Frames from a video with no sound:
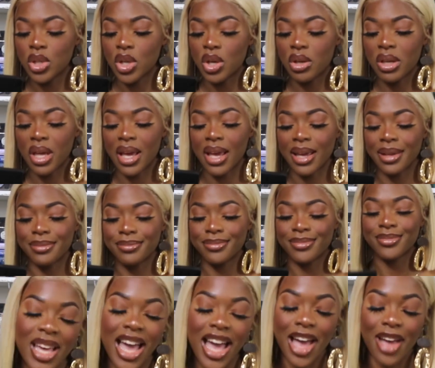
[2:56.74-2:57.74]
Okay,
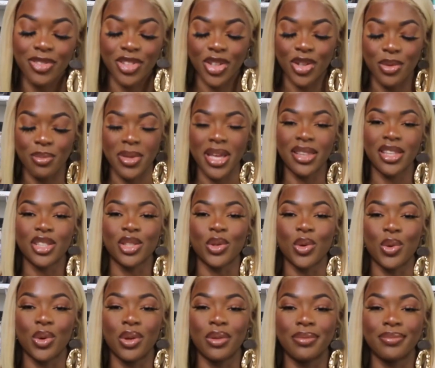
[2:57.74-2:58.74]
I have to go make this
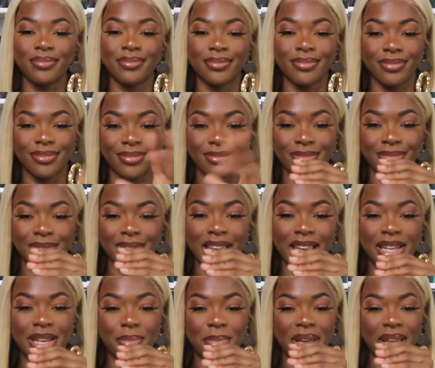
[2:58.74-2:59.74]
call
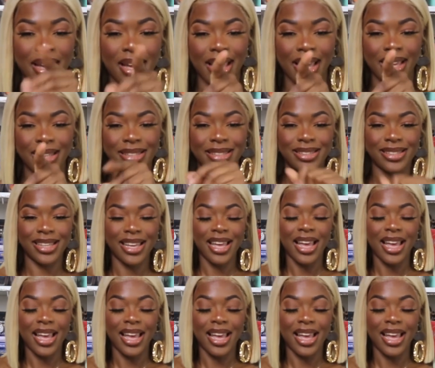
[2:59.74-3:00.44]
in a bit, guys.